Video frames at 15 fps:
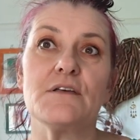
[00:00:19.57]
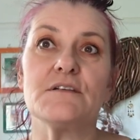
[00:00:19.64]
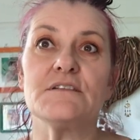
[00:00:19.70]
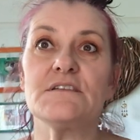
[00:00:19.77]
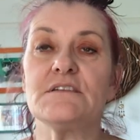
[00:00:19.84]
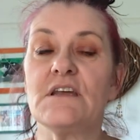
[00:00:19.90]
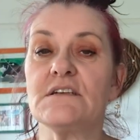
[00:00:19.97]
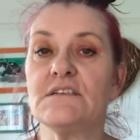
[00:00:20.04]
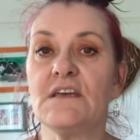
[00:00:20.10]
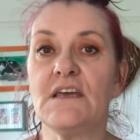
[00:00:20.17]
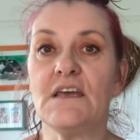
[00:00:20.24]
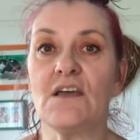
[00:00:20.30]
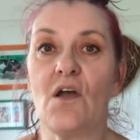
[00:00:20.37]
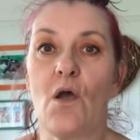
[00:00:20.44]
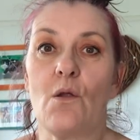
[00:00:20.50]

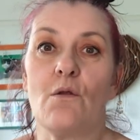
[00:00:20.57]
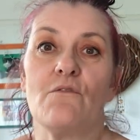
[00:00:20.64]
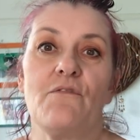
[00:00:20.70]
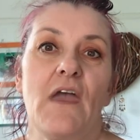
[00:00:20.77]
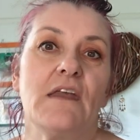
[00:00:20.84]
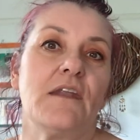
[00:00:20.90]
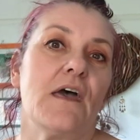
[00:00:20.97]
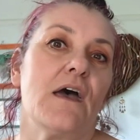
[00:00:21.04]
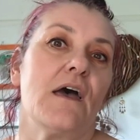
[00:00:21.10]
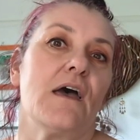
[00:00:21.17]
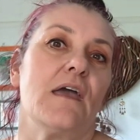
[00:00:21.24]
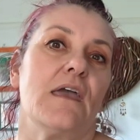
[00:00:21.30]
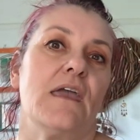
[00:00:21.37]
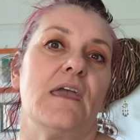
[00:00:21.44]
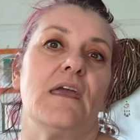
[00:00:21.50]
studying
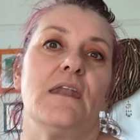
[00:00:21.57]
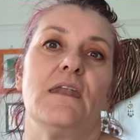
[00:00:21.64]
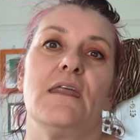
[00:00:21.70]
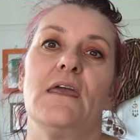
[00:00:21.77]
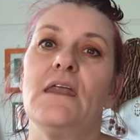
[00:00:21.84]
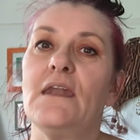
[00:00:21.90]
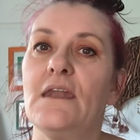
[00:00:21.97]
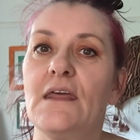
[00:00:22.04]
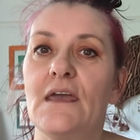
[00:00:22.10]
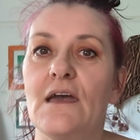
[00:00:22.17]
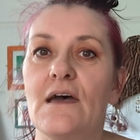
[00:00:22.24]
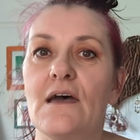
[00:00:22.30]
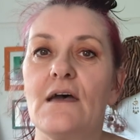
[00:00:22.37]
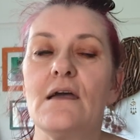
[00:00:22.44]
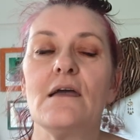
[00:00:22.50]
Ayurveda in
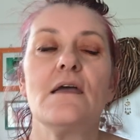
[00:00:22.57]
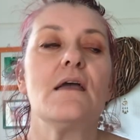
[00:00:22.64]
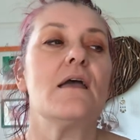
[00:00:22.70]
India,